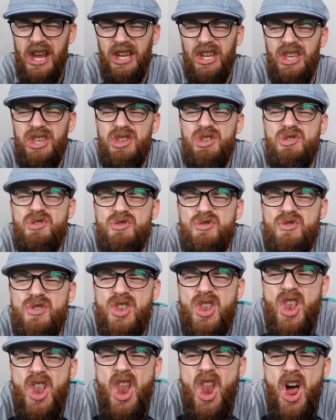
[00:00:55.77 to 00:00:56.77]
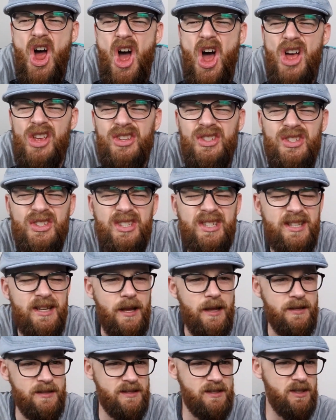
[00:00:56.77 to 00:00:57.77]
"Ridiculous!"
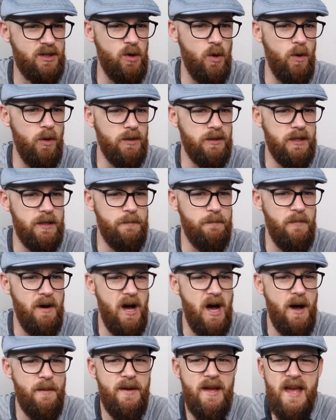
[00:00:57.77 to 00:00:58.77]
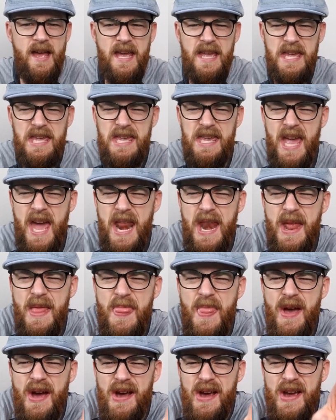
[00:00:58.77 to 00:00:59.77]
scolded Mom. "Get
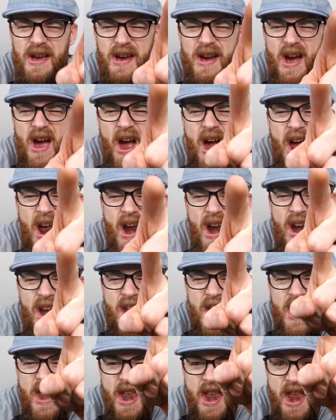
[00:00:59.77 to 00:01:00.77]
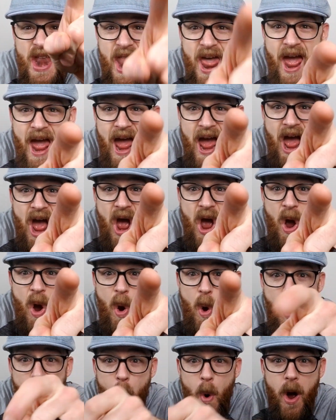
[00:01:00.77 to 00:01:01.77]
in the car
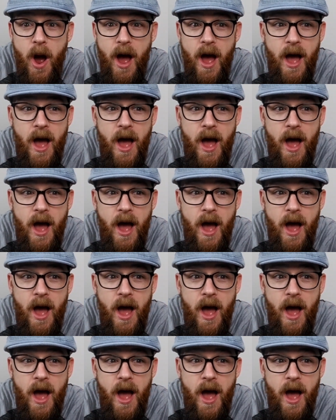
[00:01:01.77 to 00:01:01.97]
now!"